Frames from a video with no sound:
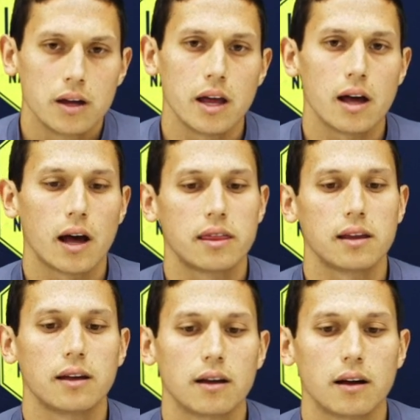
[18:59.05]
Yeah, I
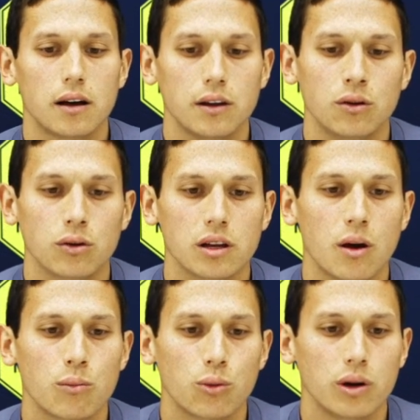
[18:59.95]
think, you know, the
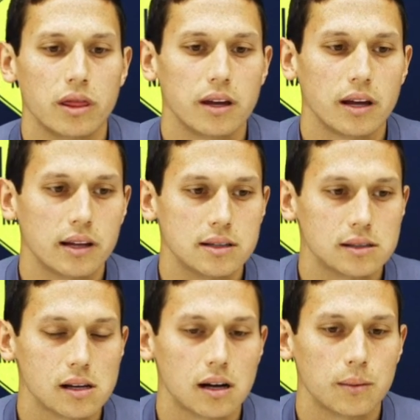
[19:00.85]
number one thing
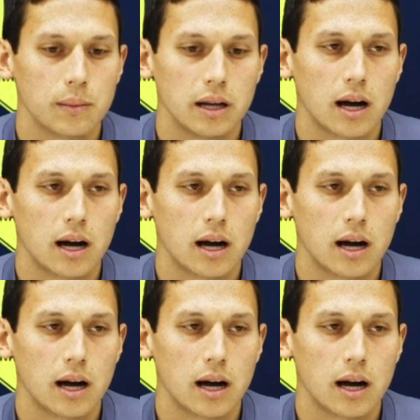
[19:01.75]
is an